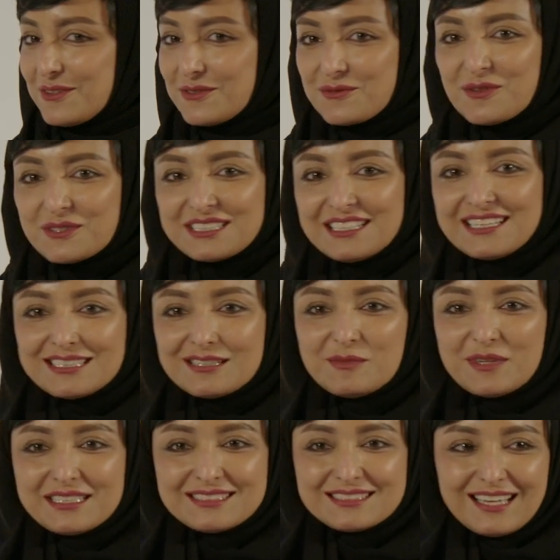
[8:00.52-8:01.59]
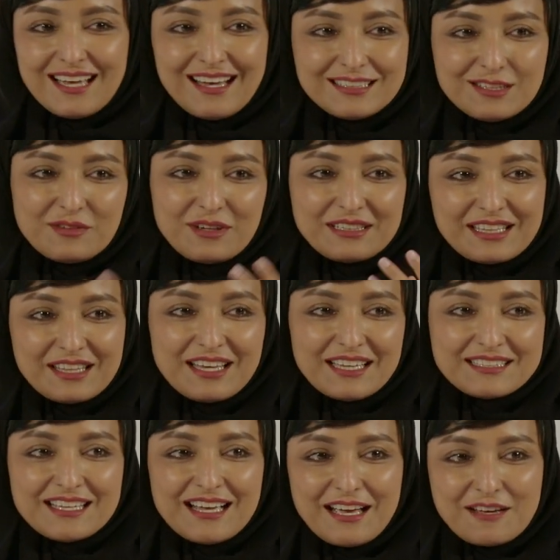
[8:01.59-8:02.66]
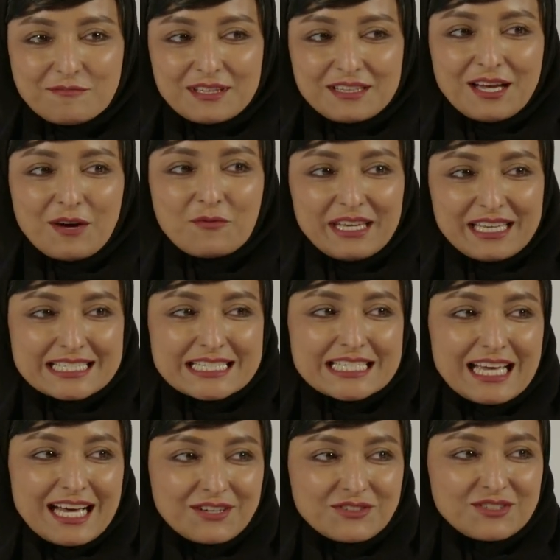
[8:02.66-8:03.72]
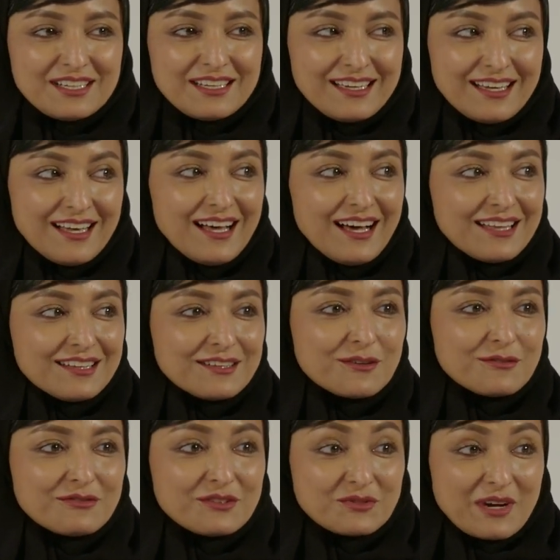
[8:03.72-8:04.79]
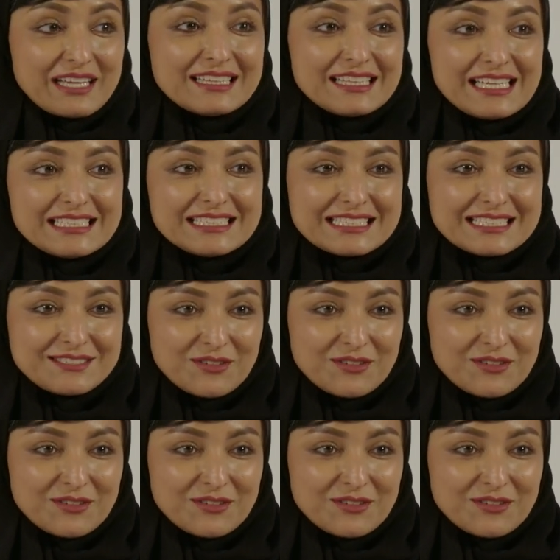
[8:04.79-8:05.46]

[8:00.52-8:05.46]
It was a little bit difficult at that time, but now we can see actually a lot of great ladies